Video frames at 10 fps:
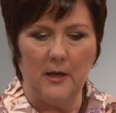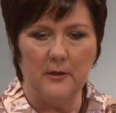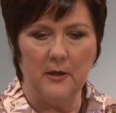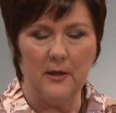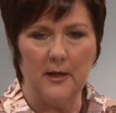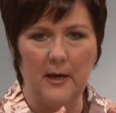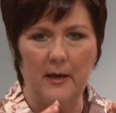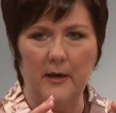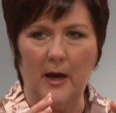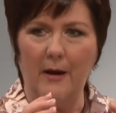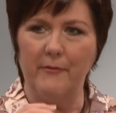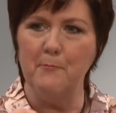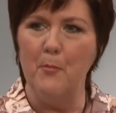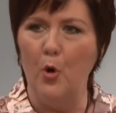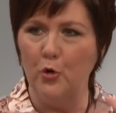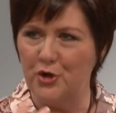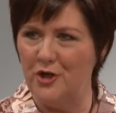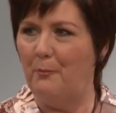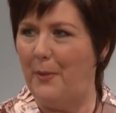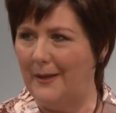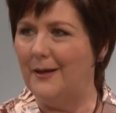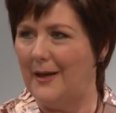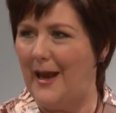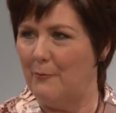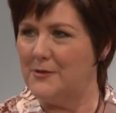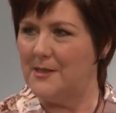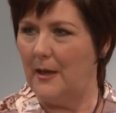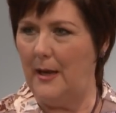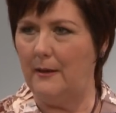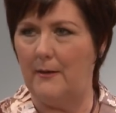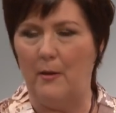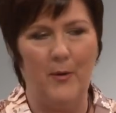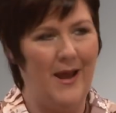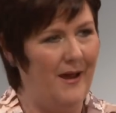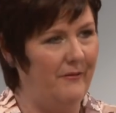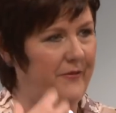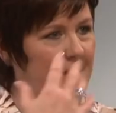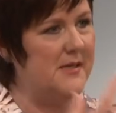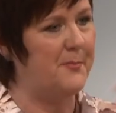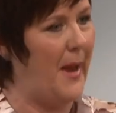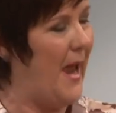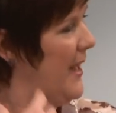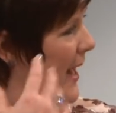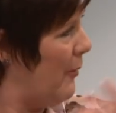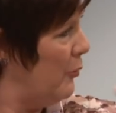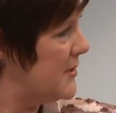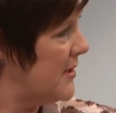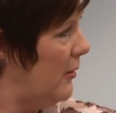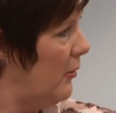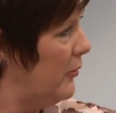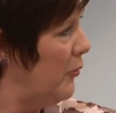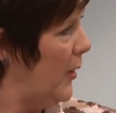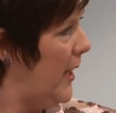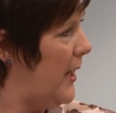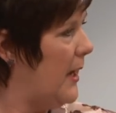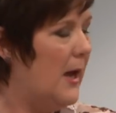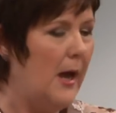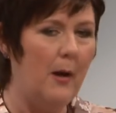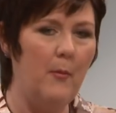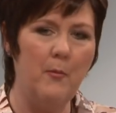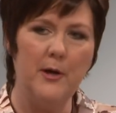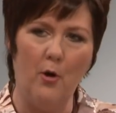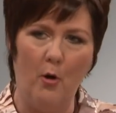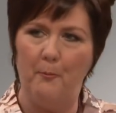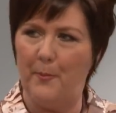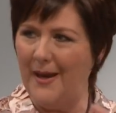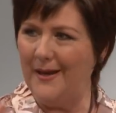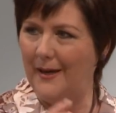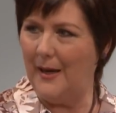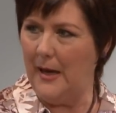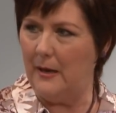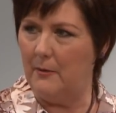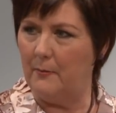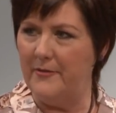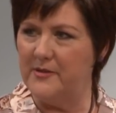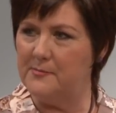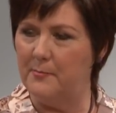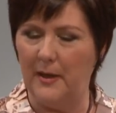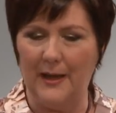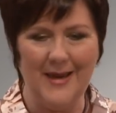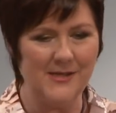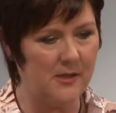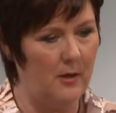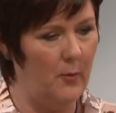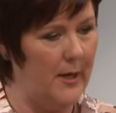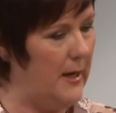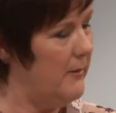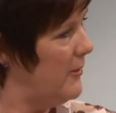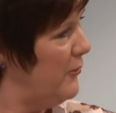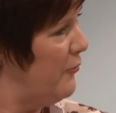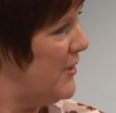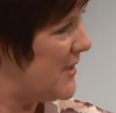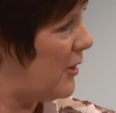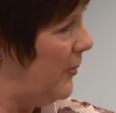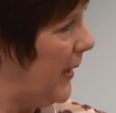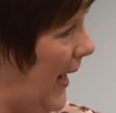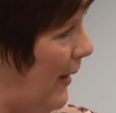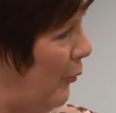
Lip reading: And our emotional bank accounts are like that. We have these payouts along the way, and when we're not paying in, when there's less going in than there is coming out...